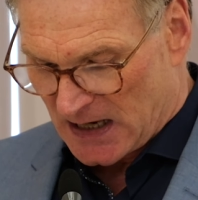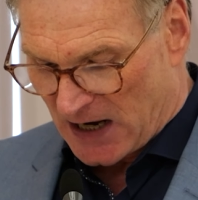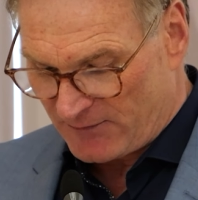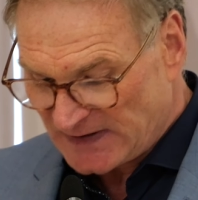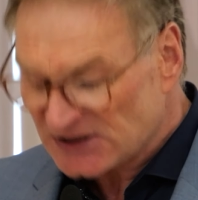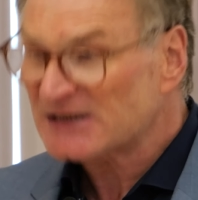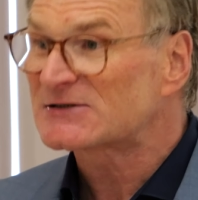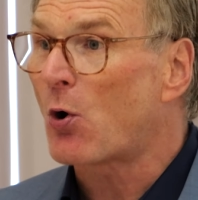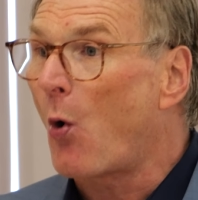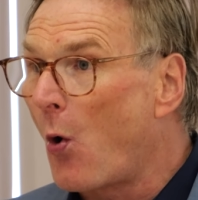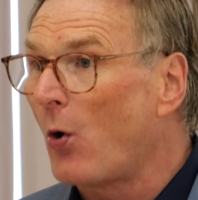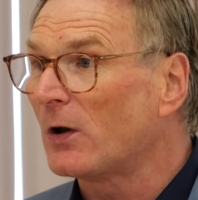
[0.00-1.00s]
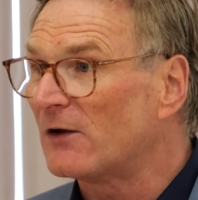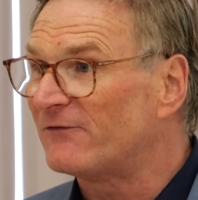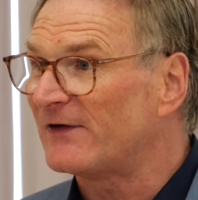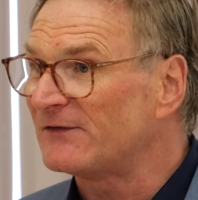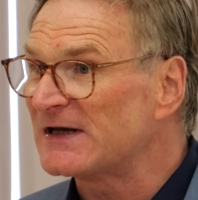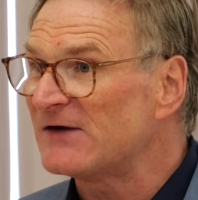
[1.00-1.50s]
I wish us all a
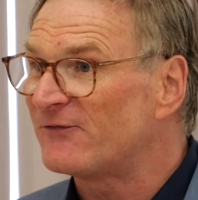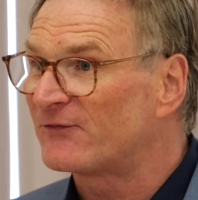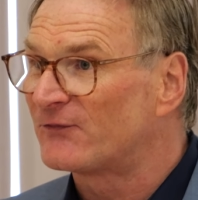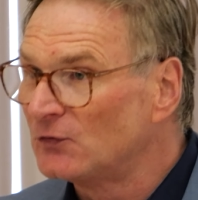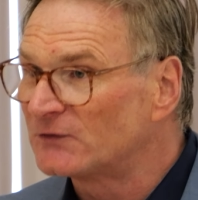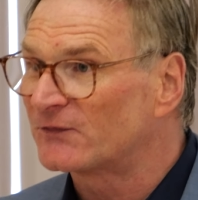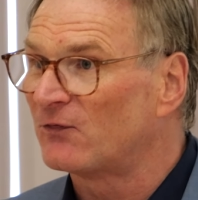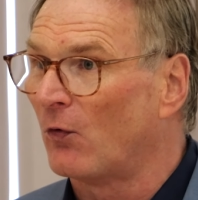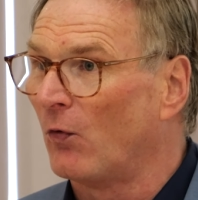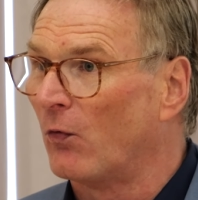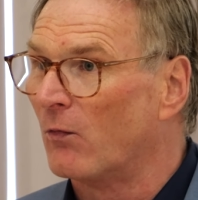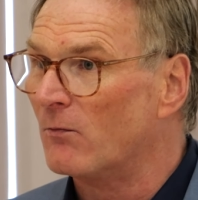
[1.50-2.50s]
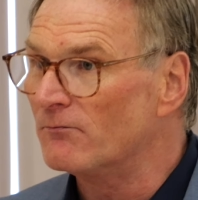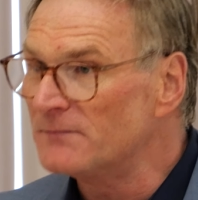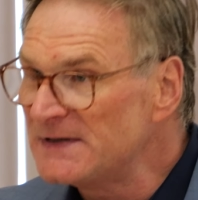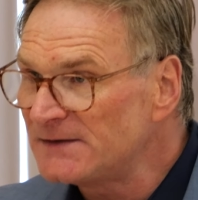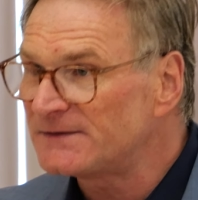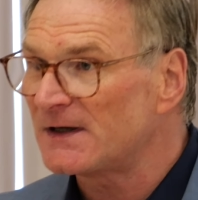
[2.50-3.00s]
very fruitful
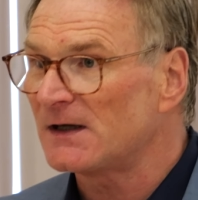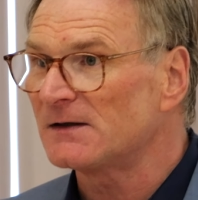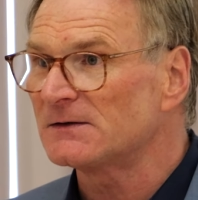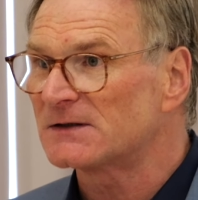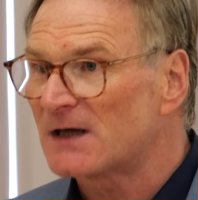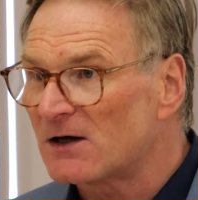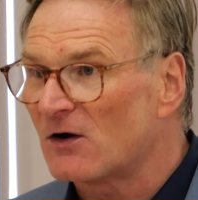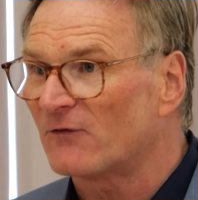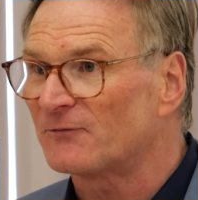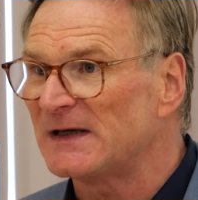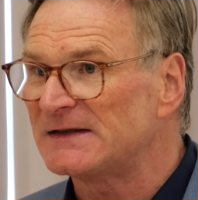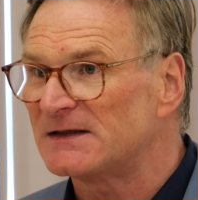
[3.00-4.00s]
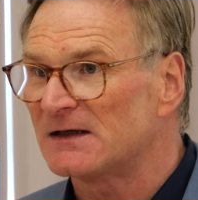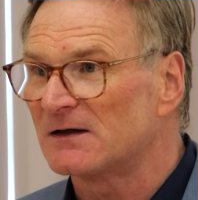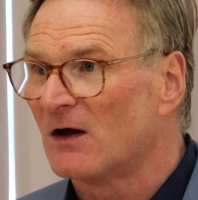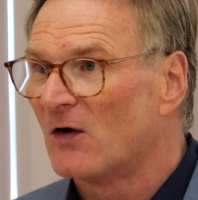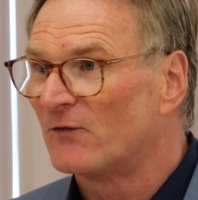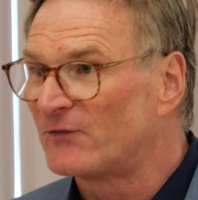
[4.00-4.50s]
meeting, kickoff
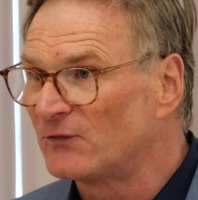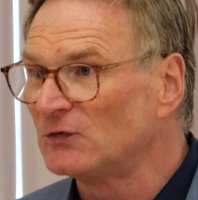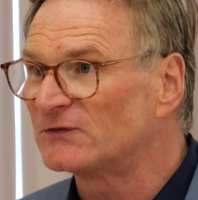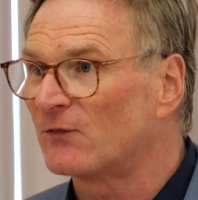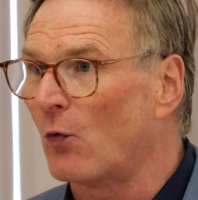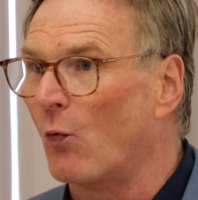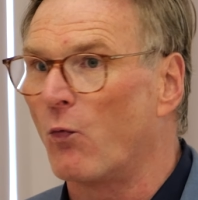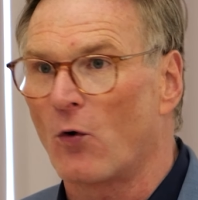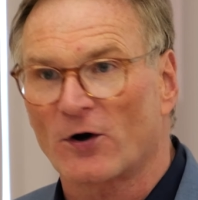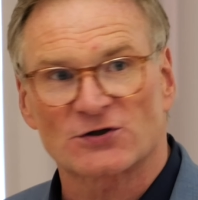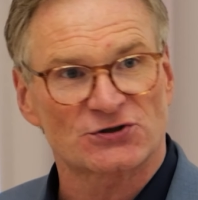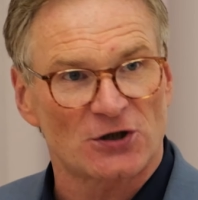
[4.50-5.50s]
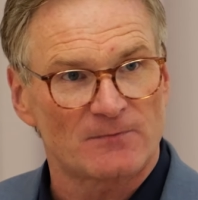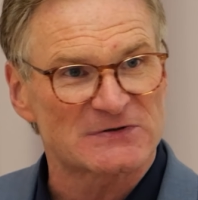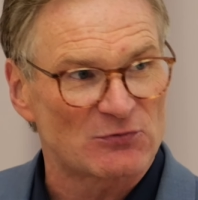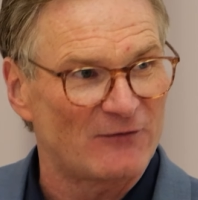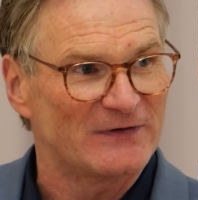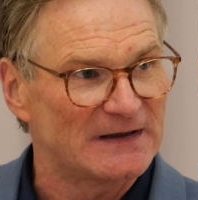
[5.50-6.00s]
meeting, fruitful
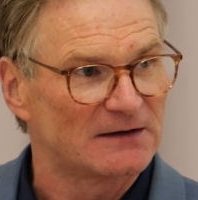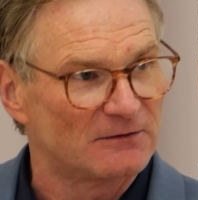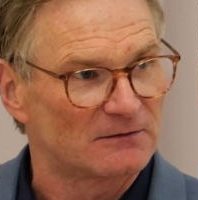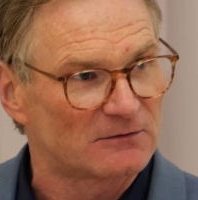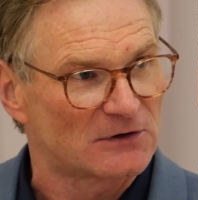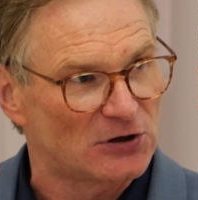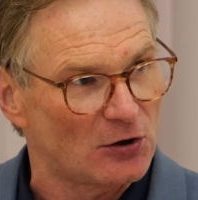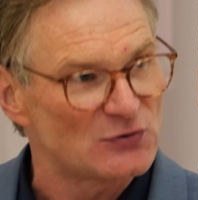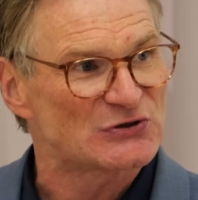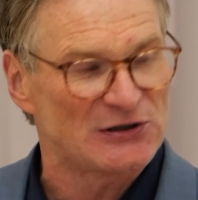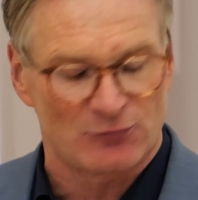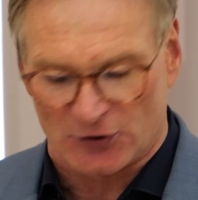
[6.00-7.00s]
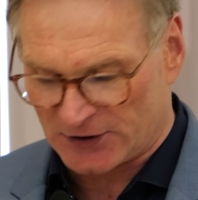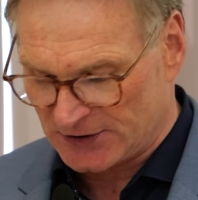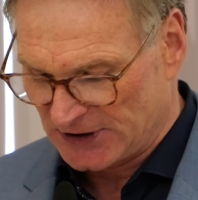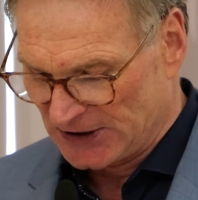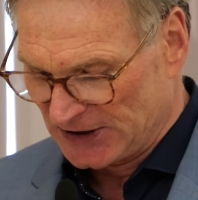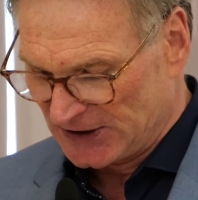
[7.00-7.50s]
workshops where we closely work
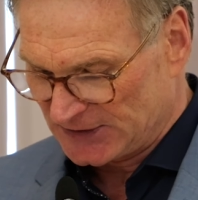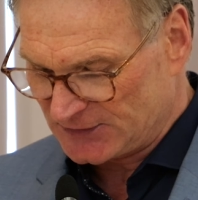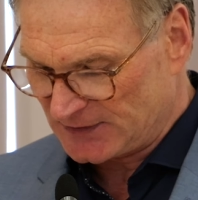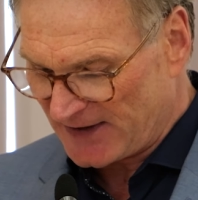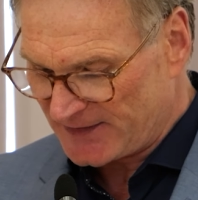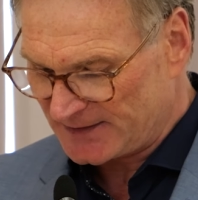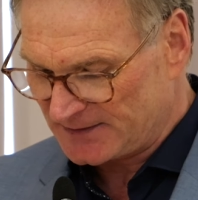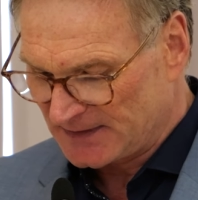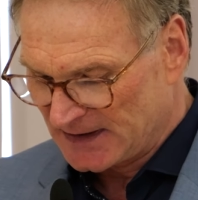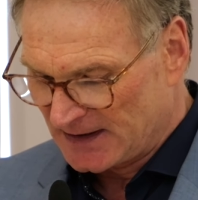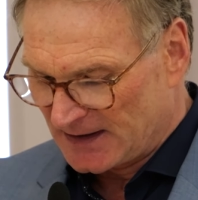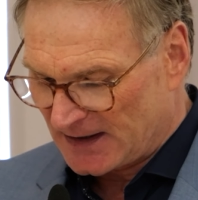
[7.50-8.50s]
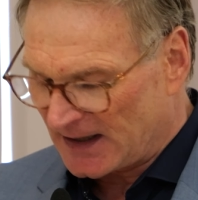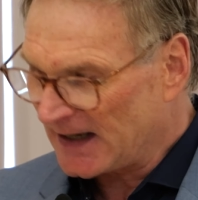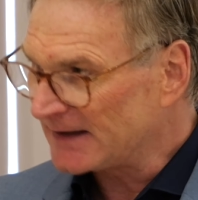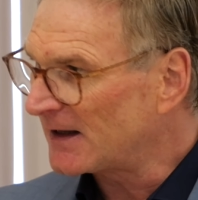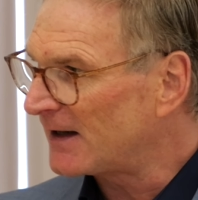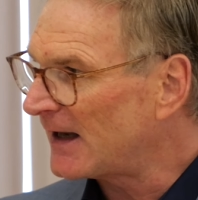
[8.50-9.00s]
together.
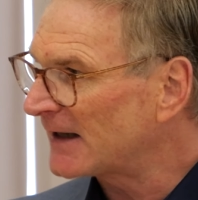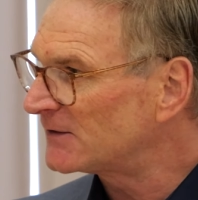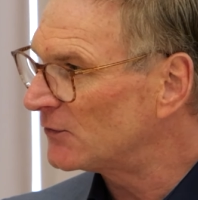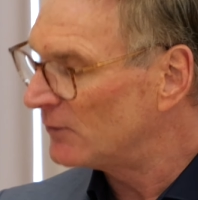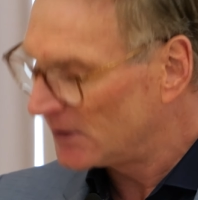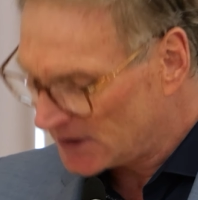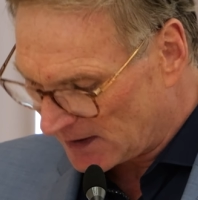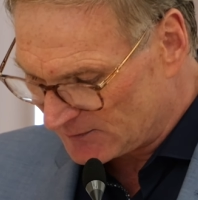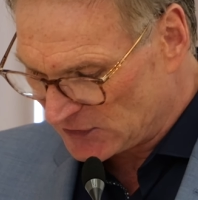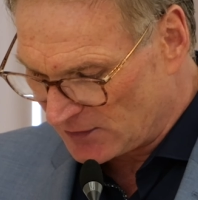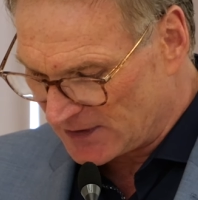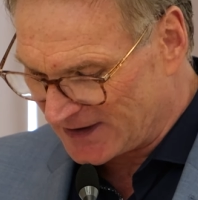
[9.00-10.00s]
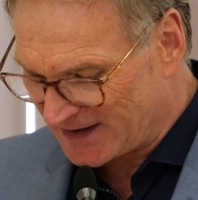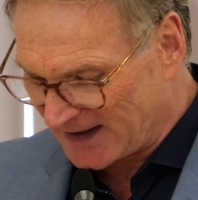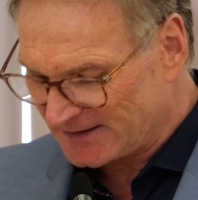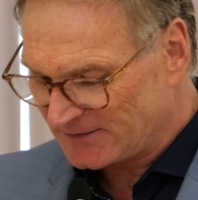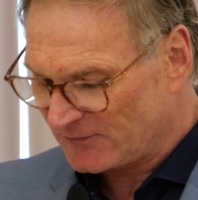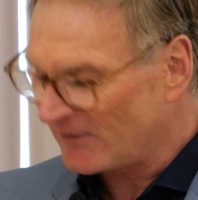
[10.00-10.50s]
And I'd like to welcome you
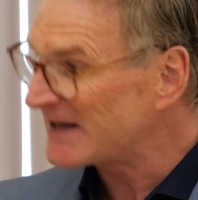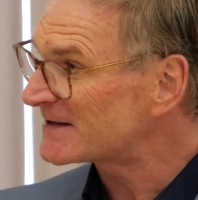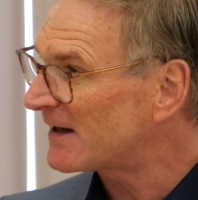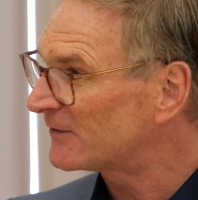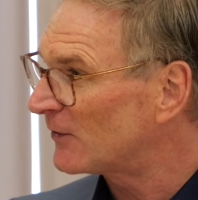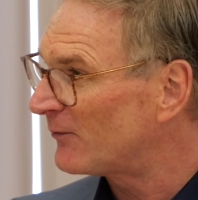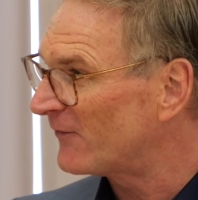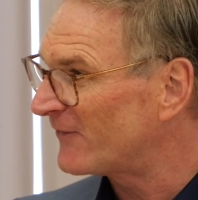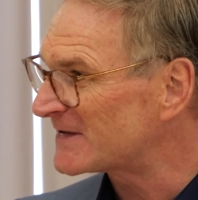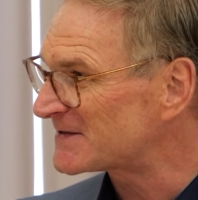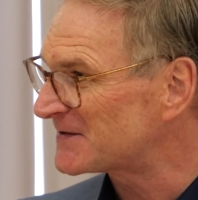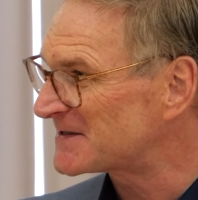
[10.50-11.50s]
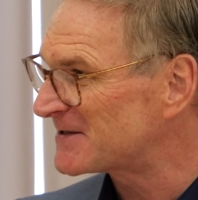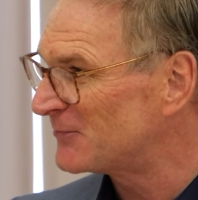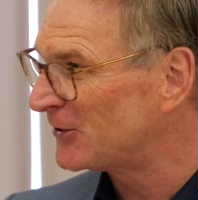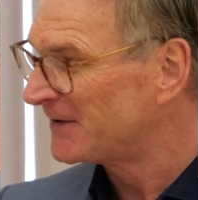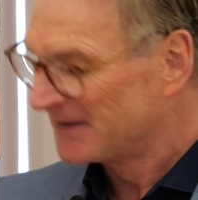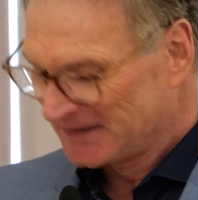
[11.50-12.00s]
again, Vice Rector Professor
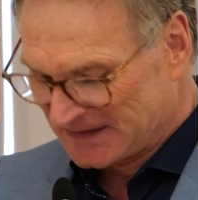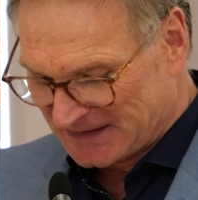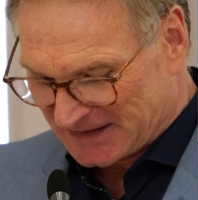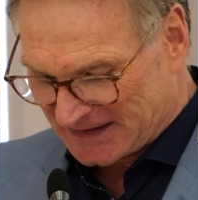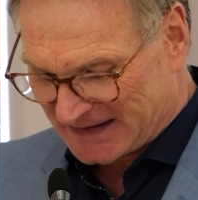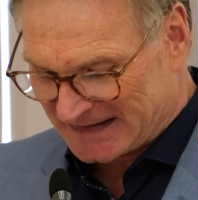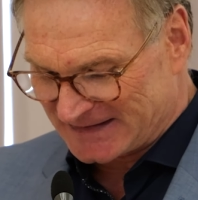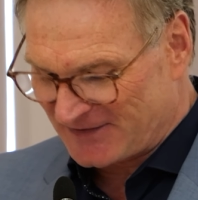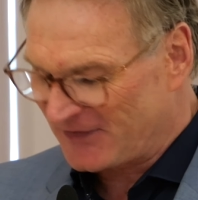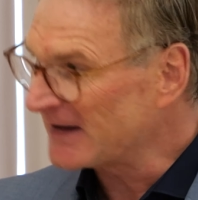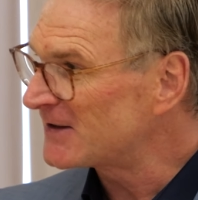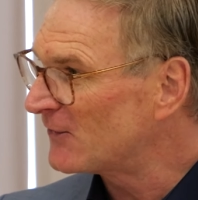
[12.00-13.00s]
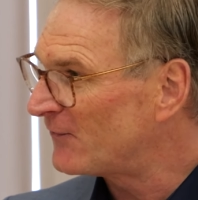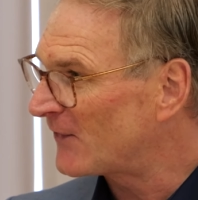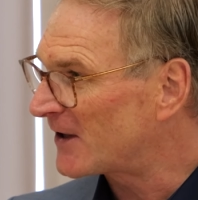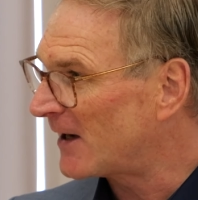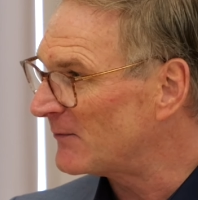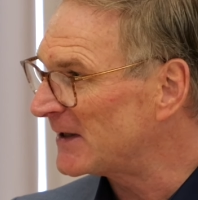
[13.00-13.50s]
Zimmer, and thank you for
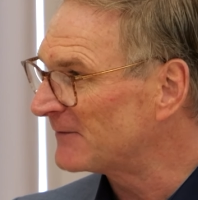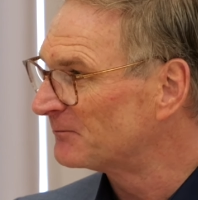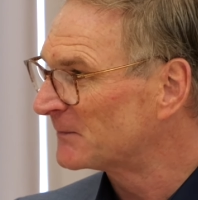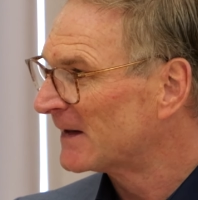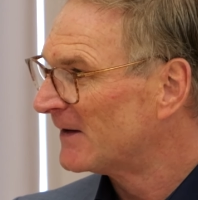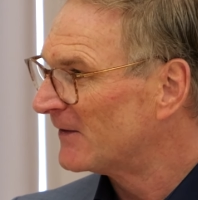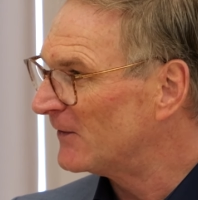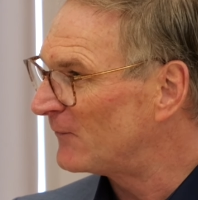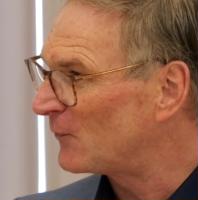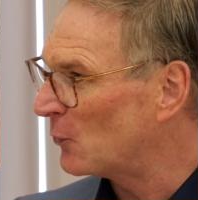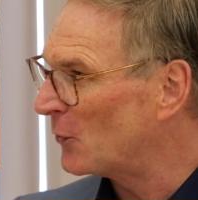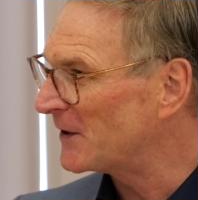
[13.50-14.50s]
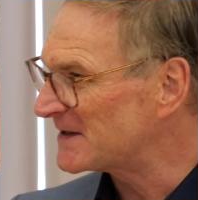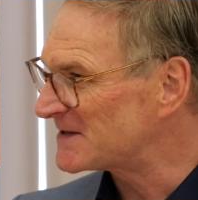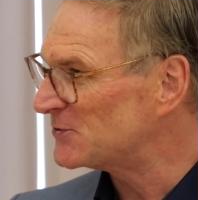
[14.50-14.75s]
coming. The floor is